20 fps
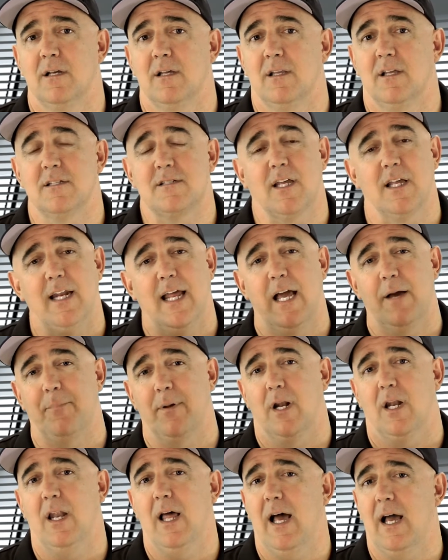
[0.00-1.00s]
This can
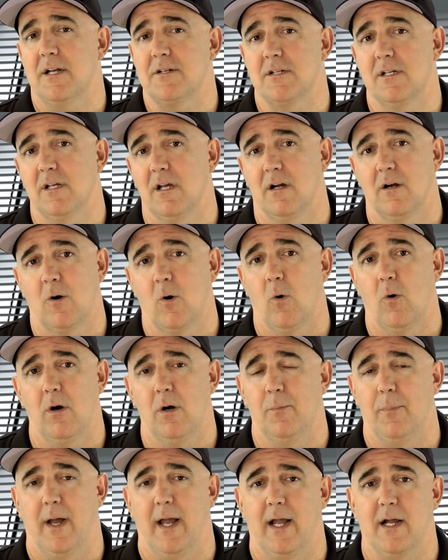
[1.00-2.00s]
happen a lot to young
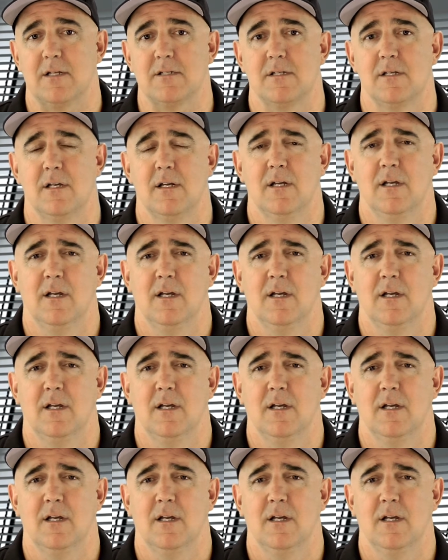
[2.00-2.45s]
quarterbacks.